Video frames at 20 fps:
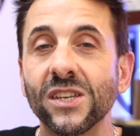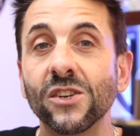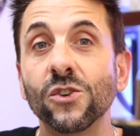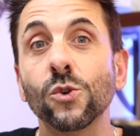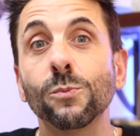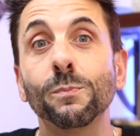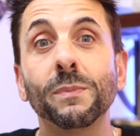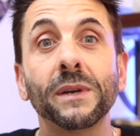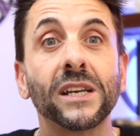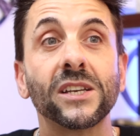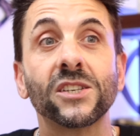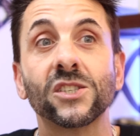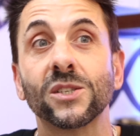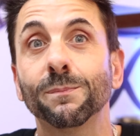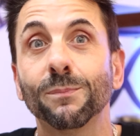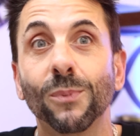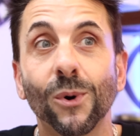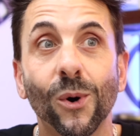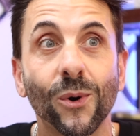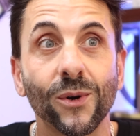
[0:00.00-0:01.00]
your biggest
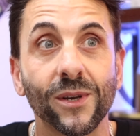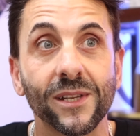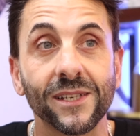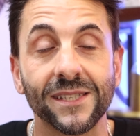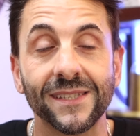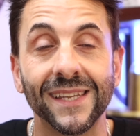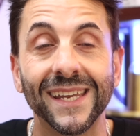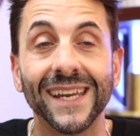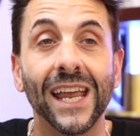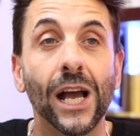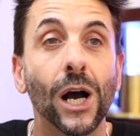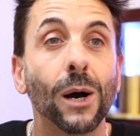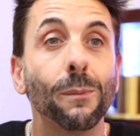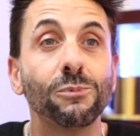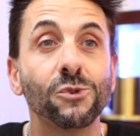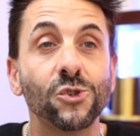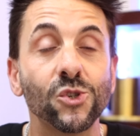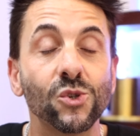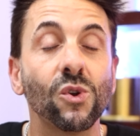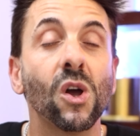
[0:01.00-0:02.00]
supporters and they
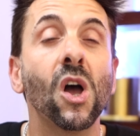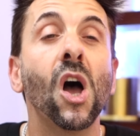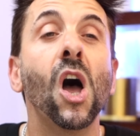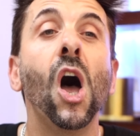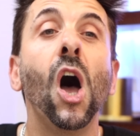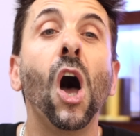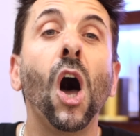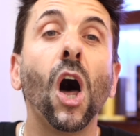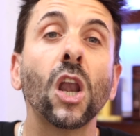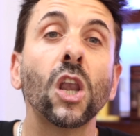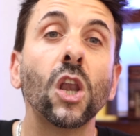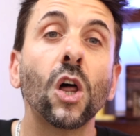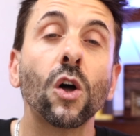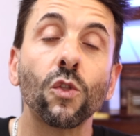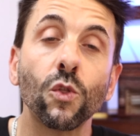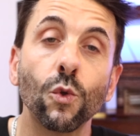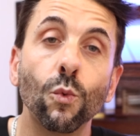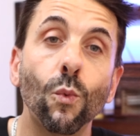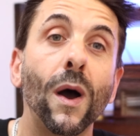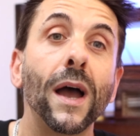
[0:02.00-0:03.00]
helped you
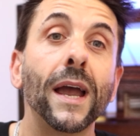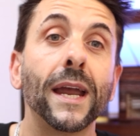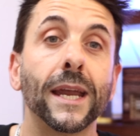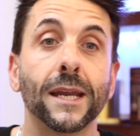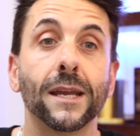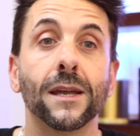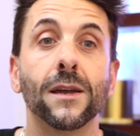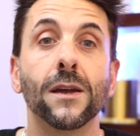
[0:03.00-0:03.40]
along the way.